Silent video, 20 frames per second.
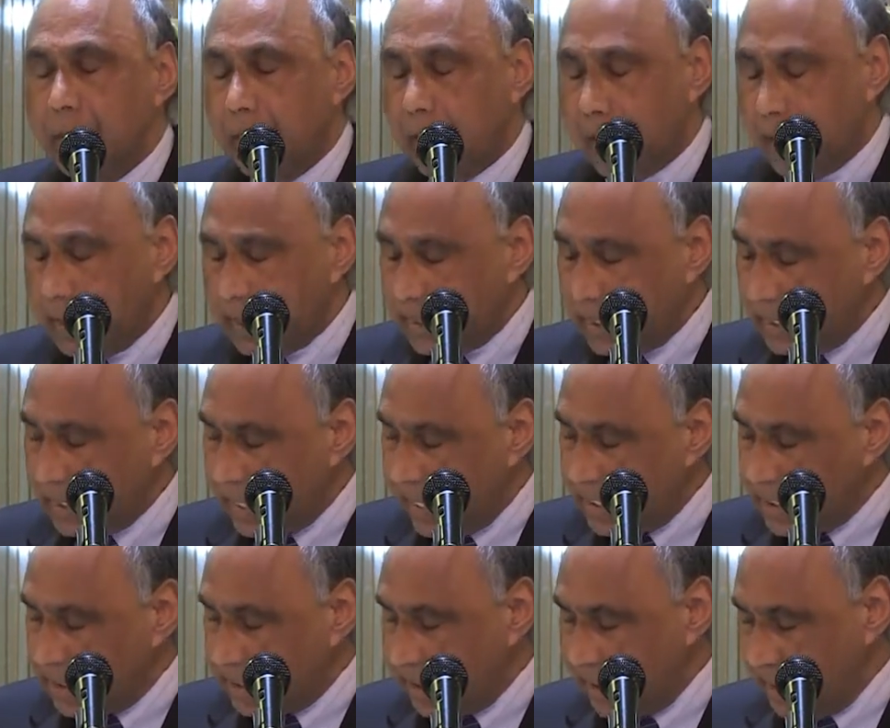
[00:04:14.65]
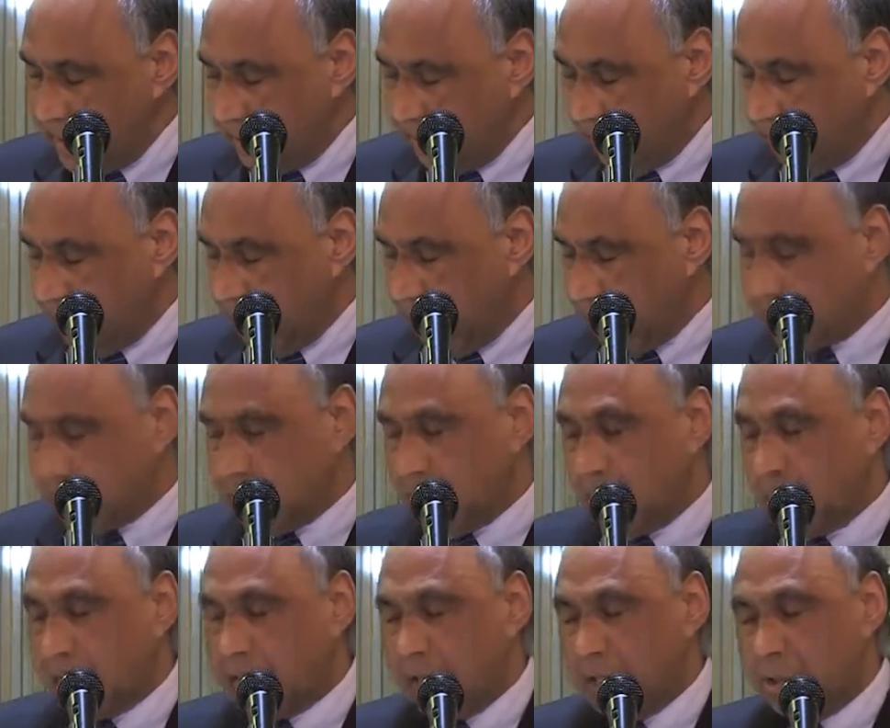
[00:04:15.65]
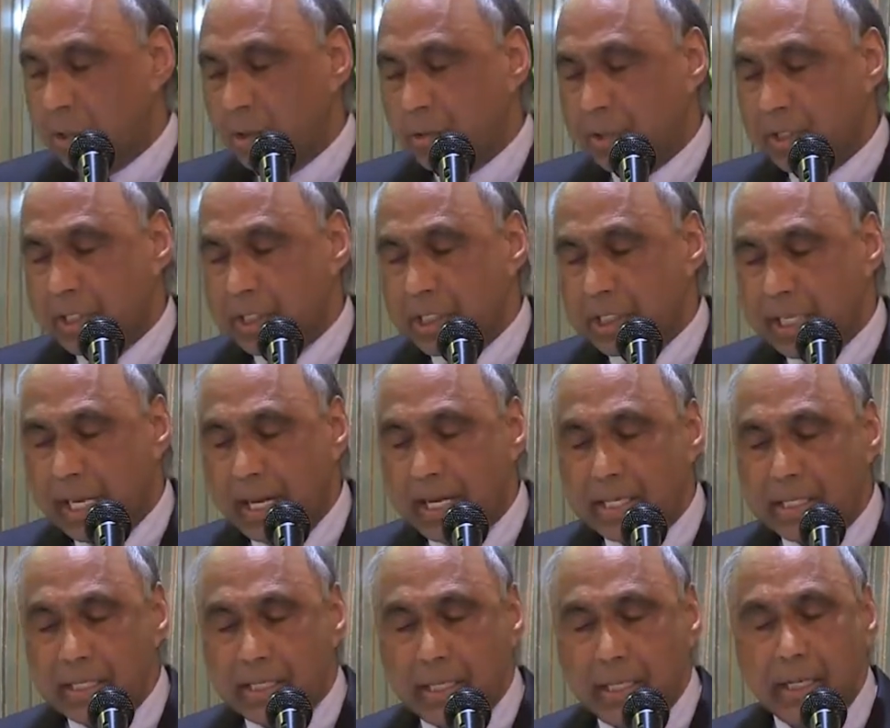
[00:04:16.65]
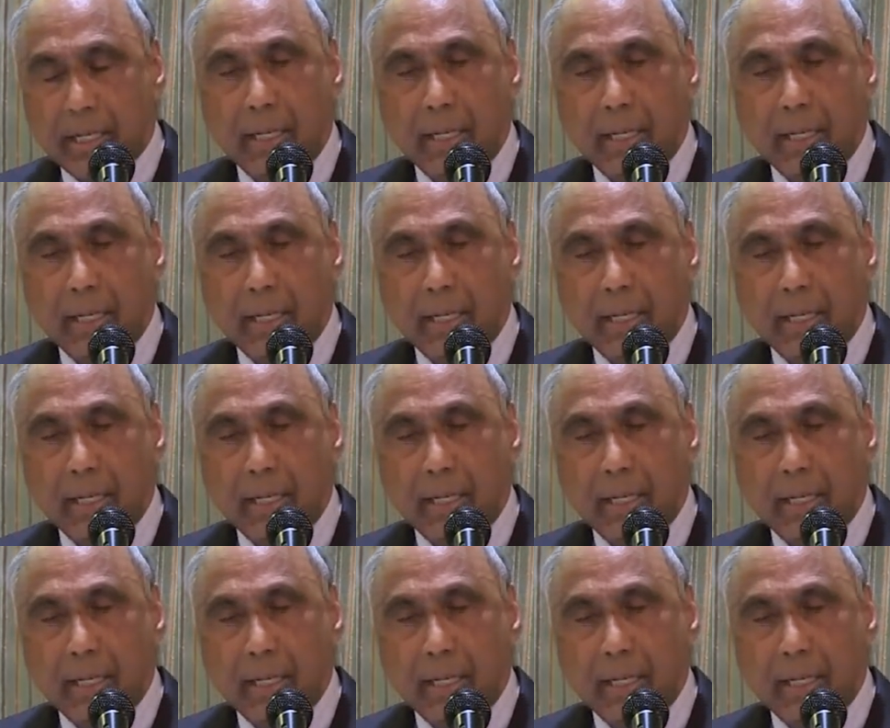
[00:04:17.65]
Article 19 of the Pakistan Constitution states,